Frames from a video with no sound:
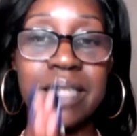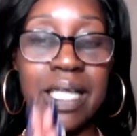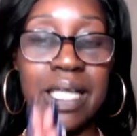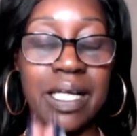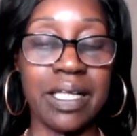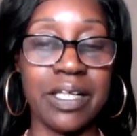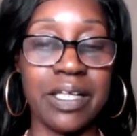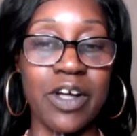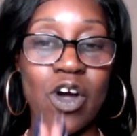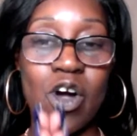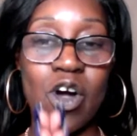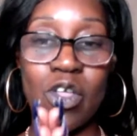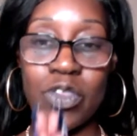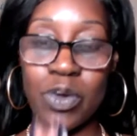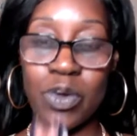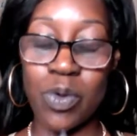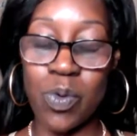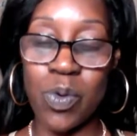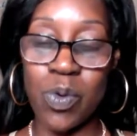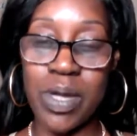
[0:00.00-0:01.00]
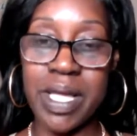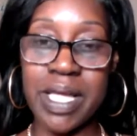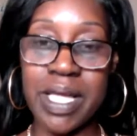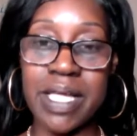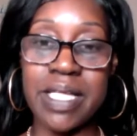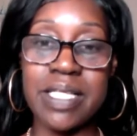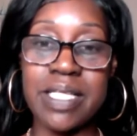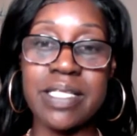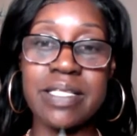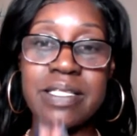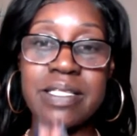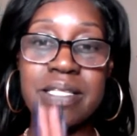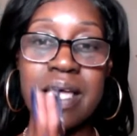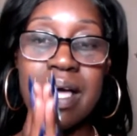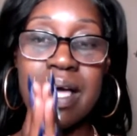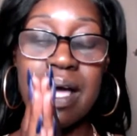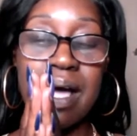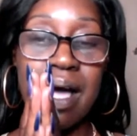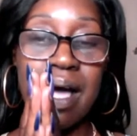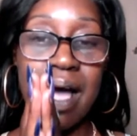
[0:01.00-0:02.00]
telling all the
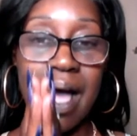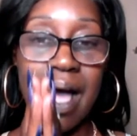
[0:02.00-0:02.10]
queens